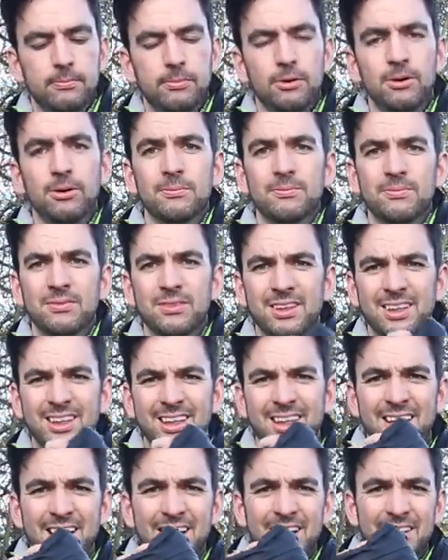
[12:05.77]
but
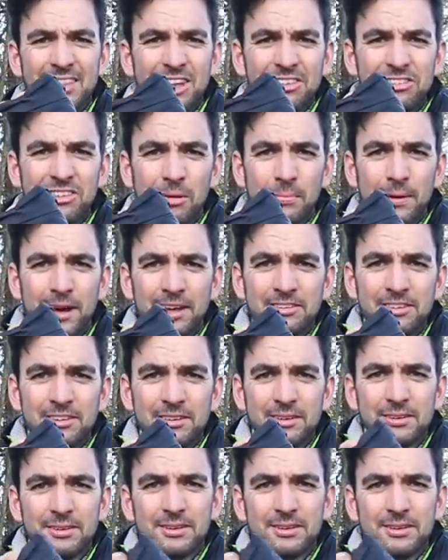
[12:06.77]
that's not bad.